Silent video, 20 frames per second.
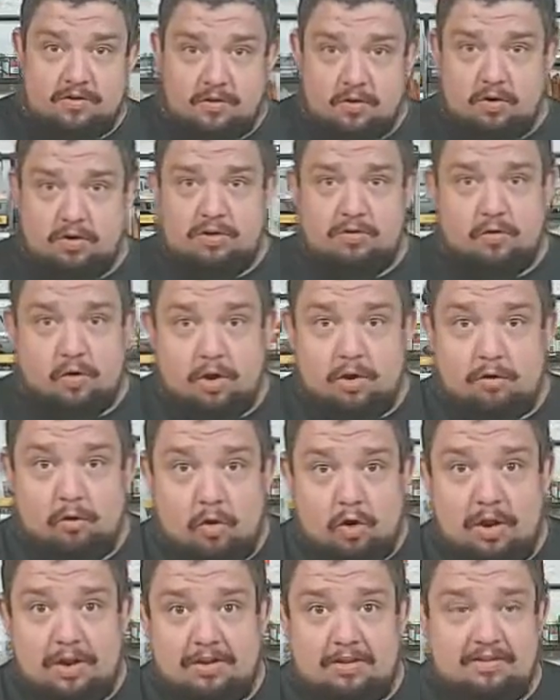sauce, you've got your
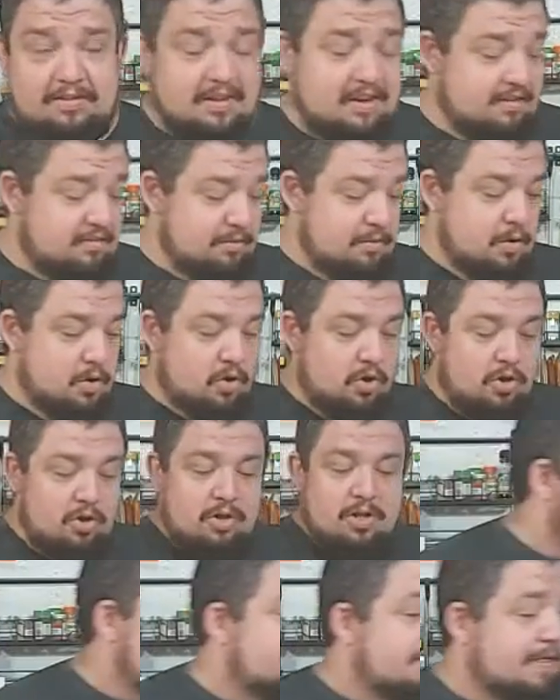oil and your sesame
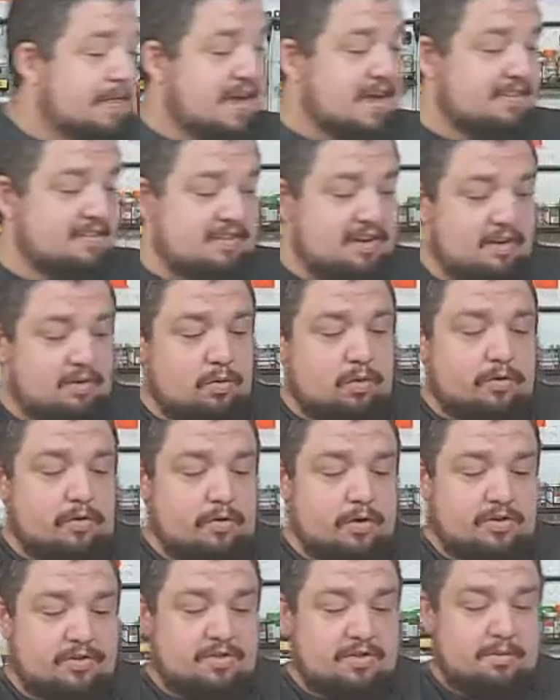oil, and for the acid we've
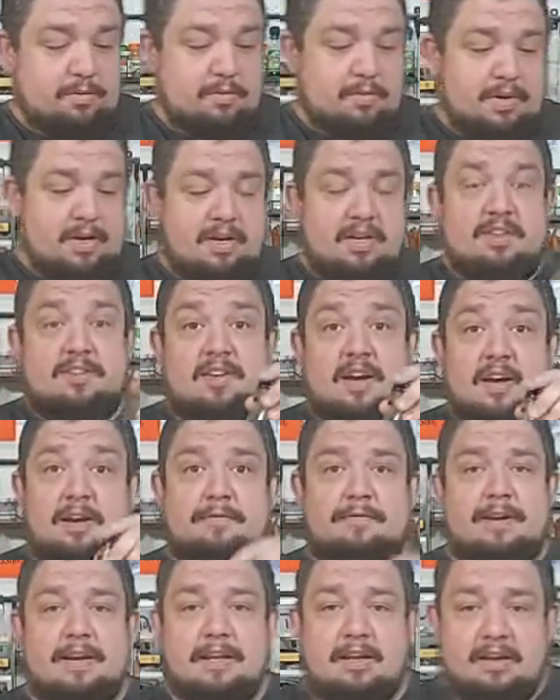got some cider
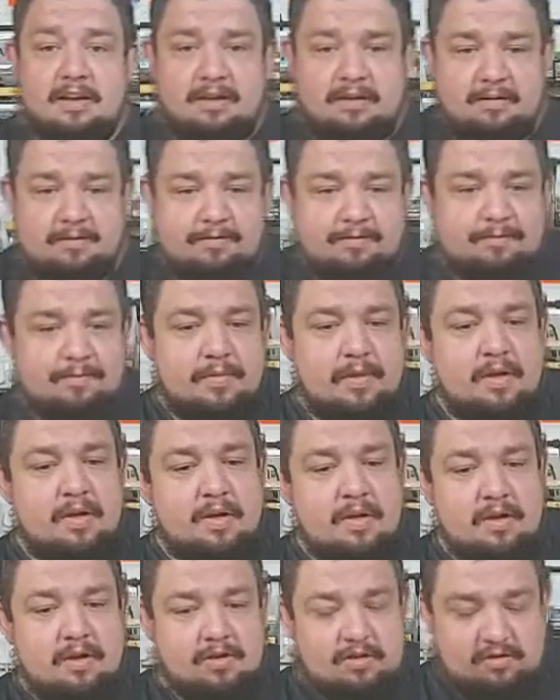vinegar.
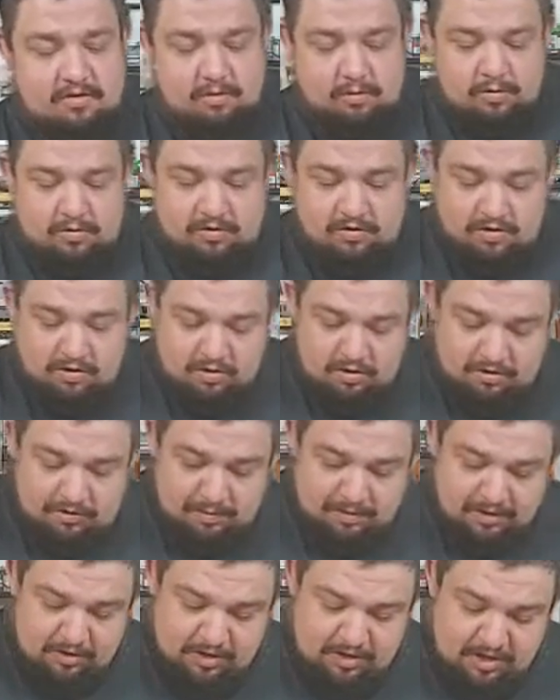So we're just going to do a
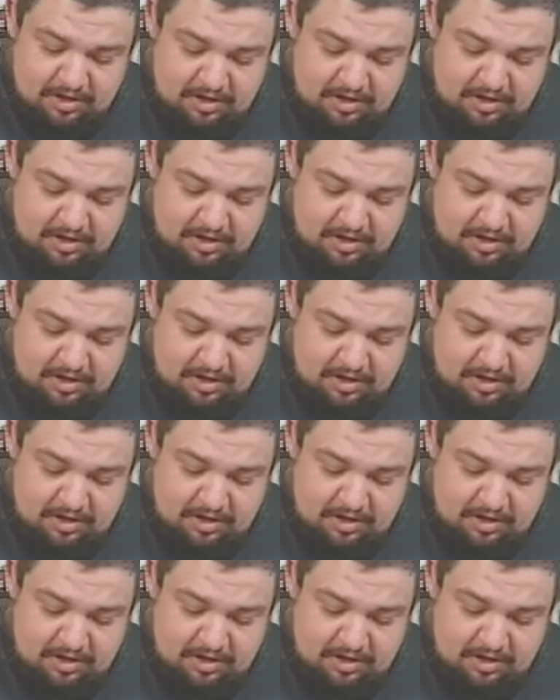splash of